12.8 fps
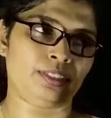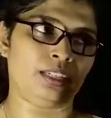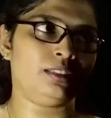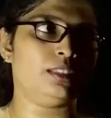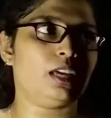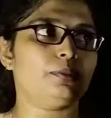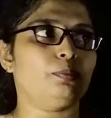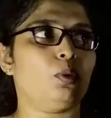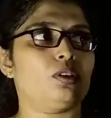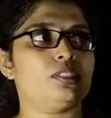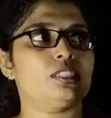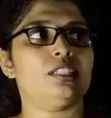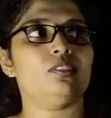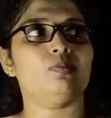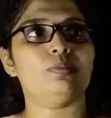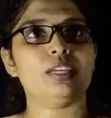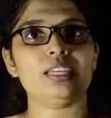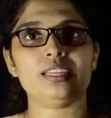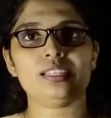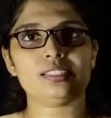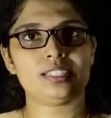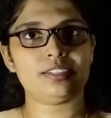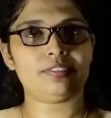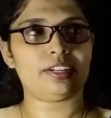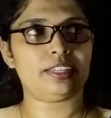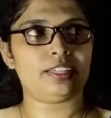That positive b is
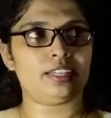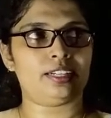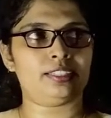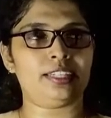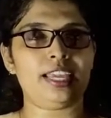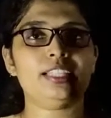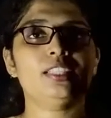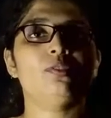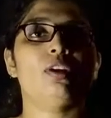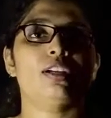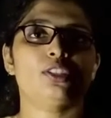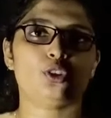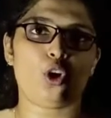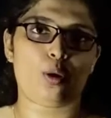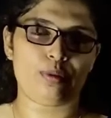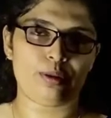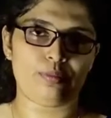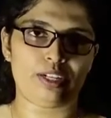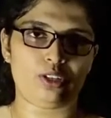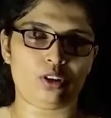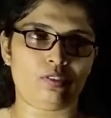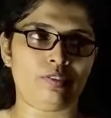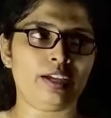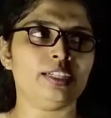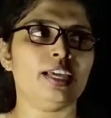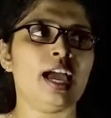given here. Take the 1's complement of
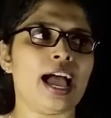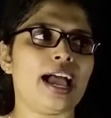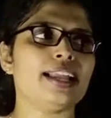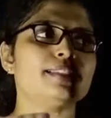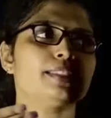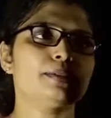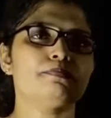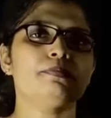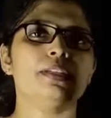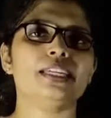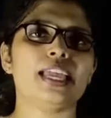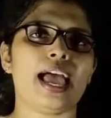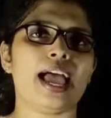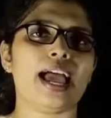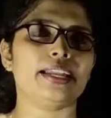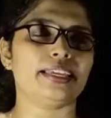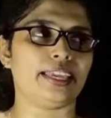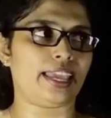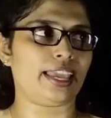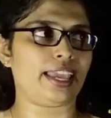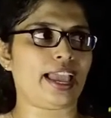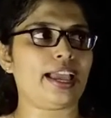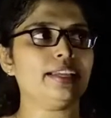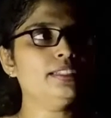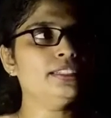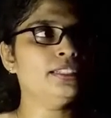it and simply add a
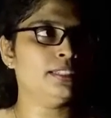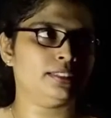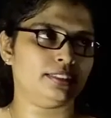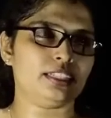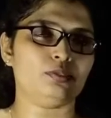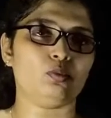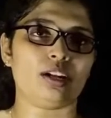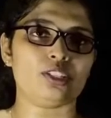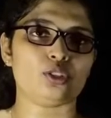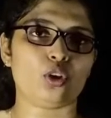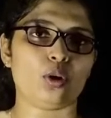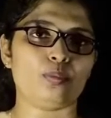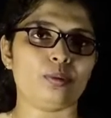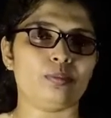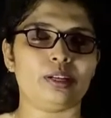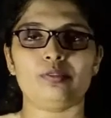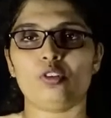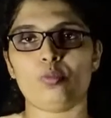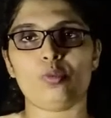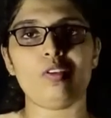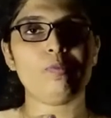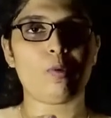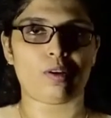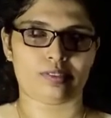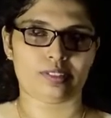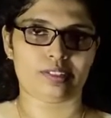and that 1's complement form of
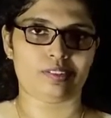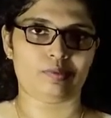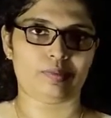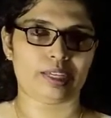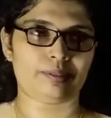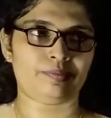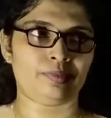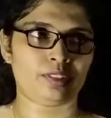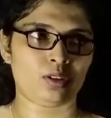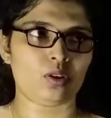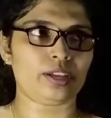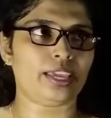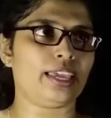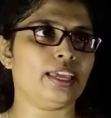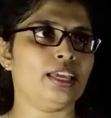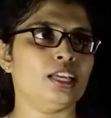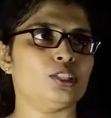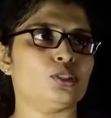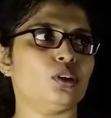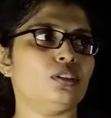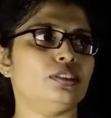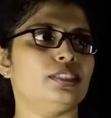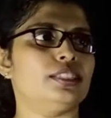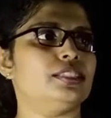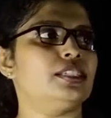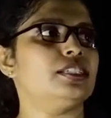positive b. Okay, so
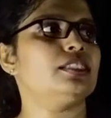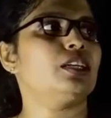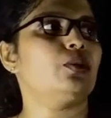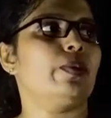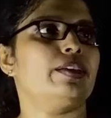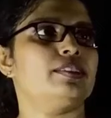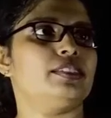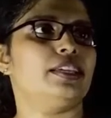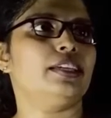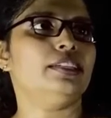this is the question.